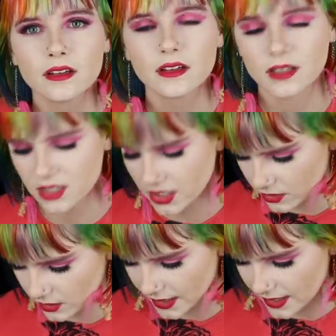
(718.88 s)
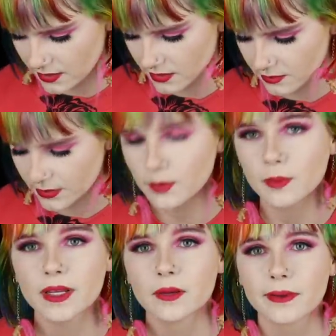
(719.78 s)
continue to let people
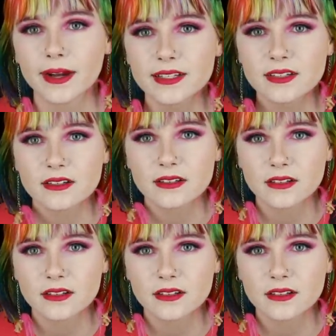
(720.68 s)
be oppressed?